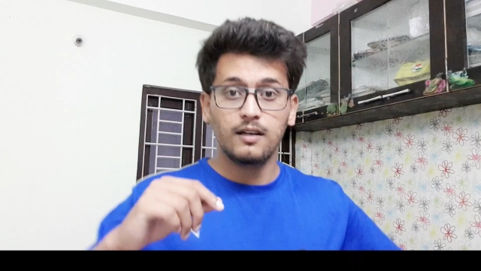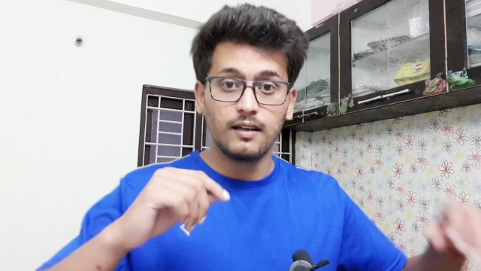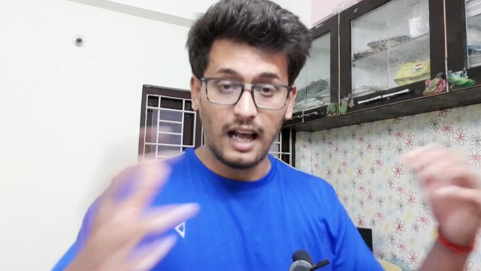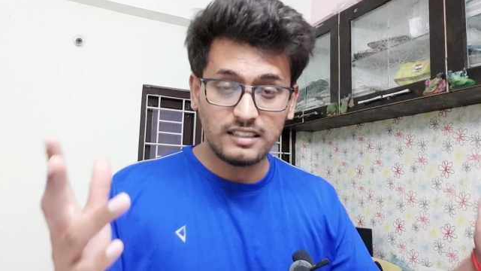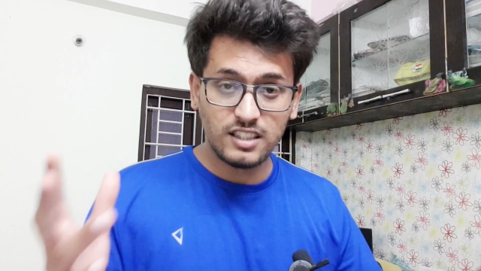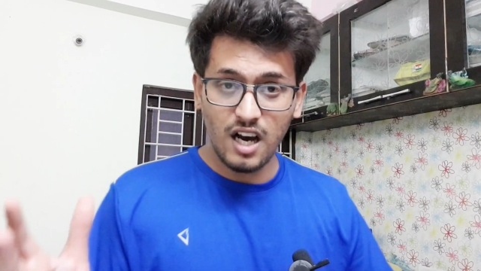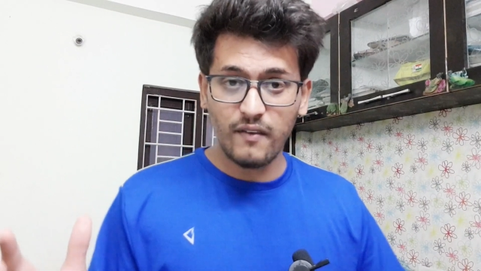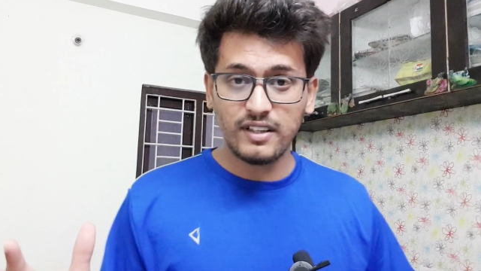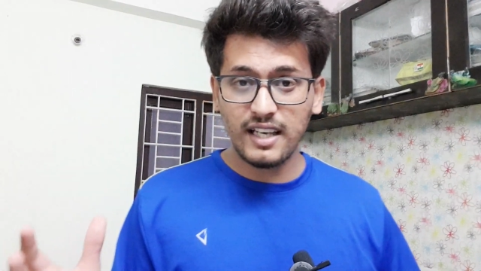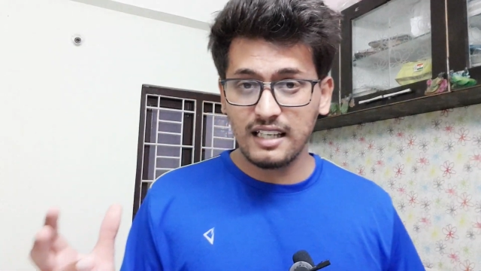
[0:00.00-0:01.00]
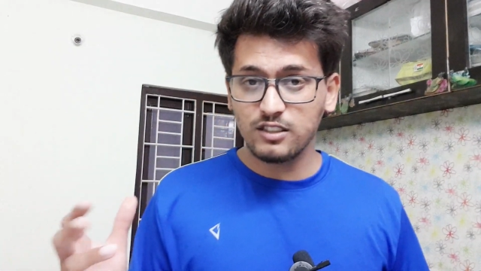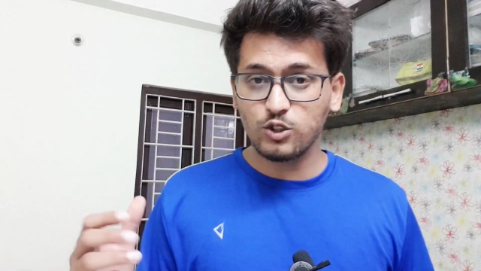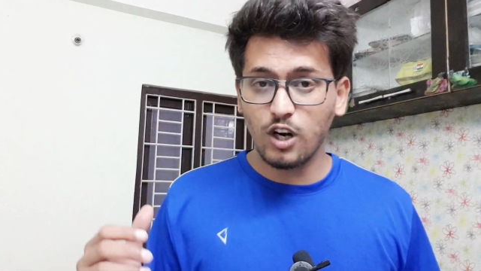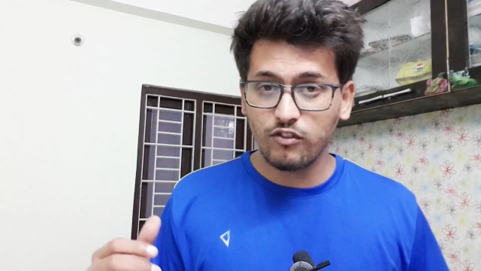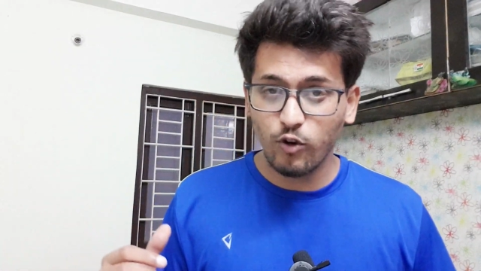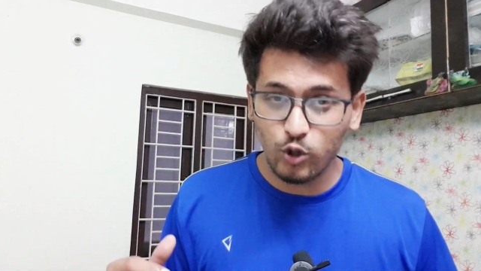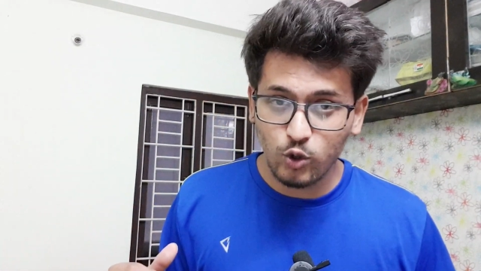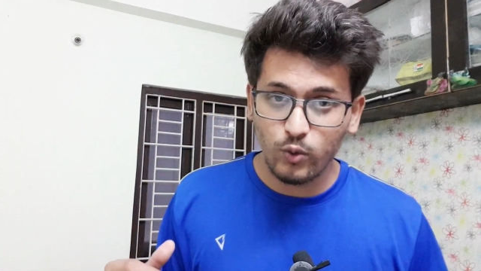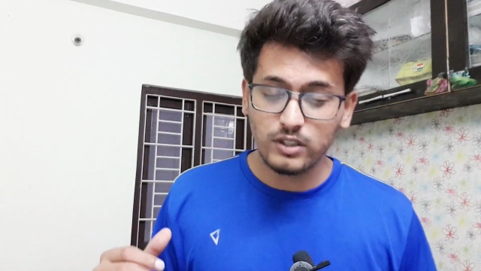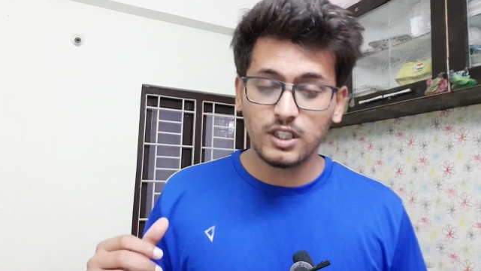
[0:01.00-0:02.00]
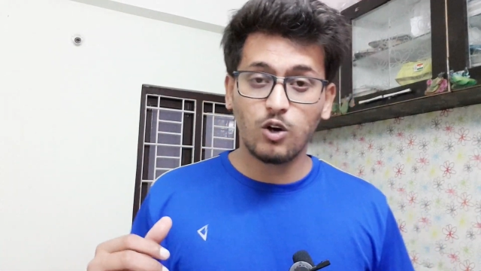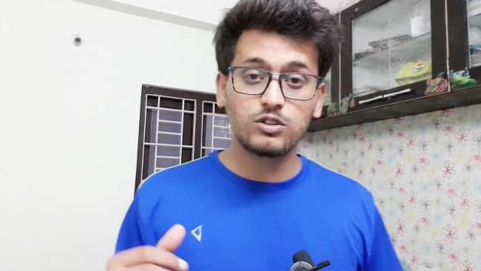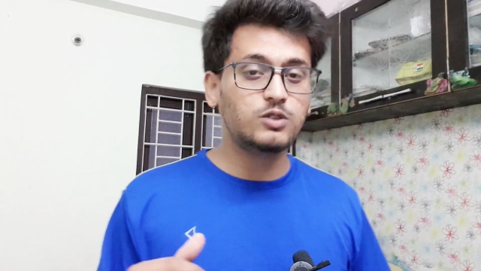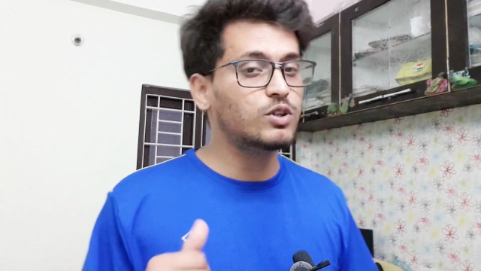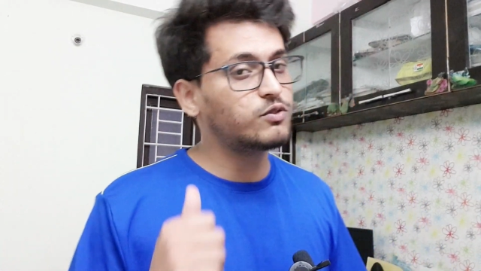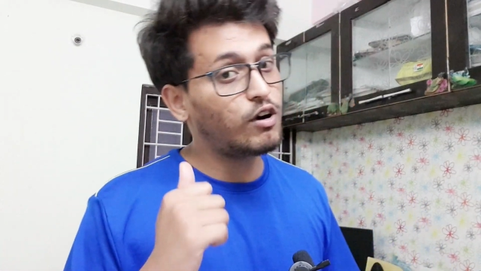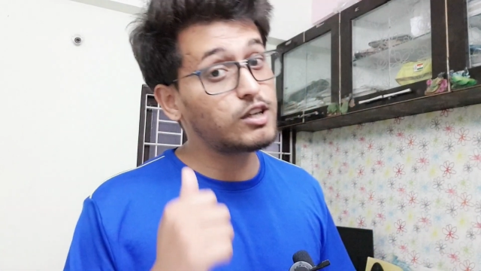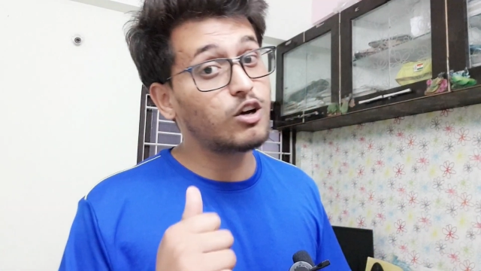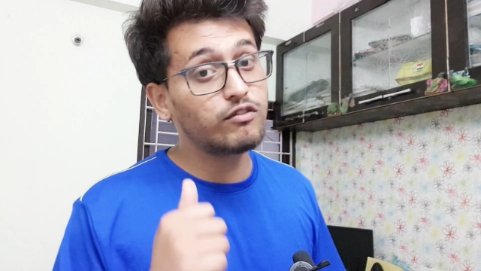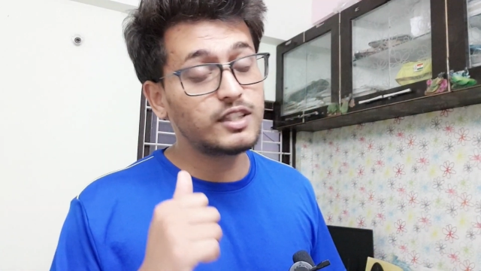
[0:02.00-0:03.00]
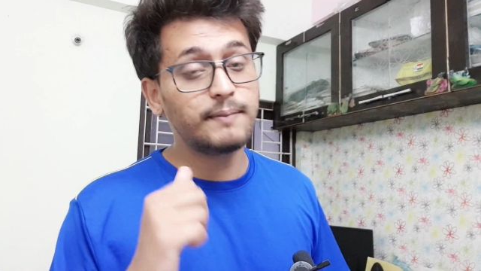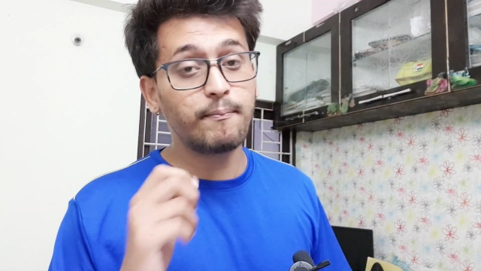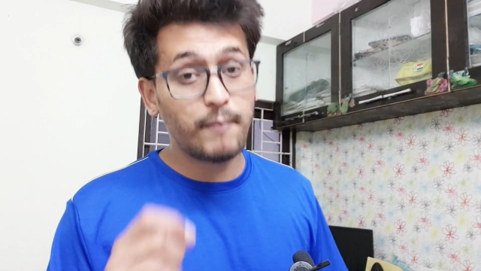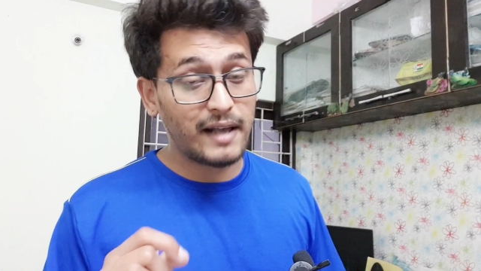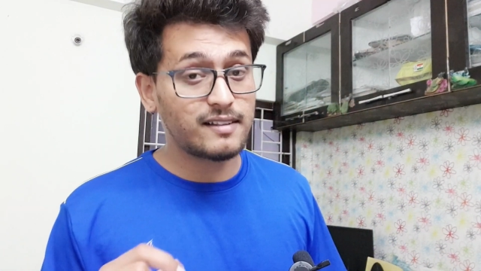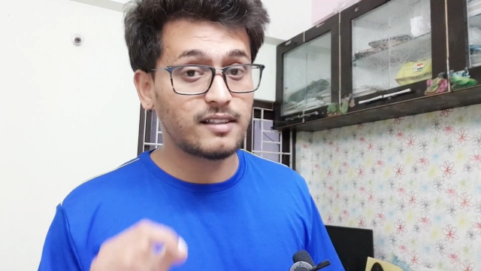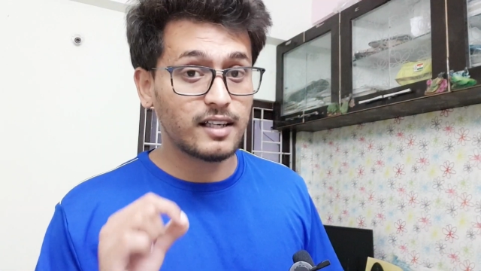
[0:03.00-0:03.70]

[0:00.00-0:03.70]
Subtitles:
Last year when the Asus Rog Phone 2 was announced, it was one of the best